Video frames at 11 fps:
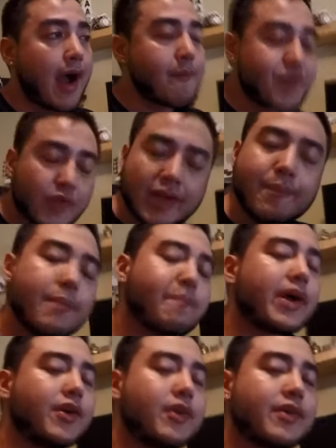I'm feeling a bit
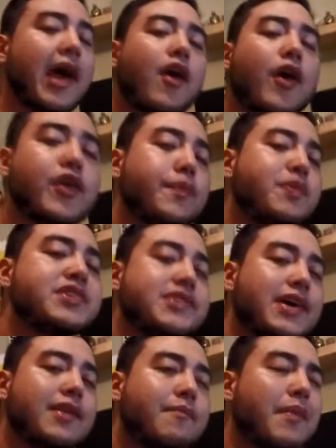better. Not
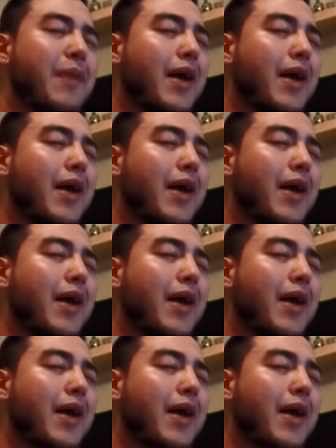100%,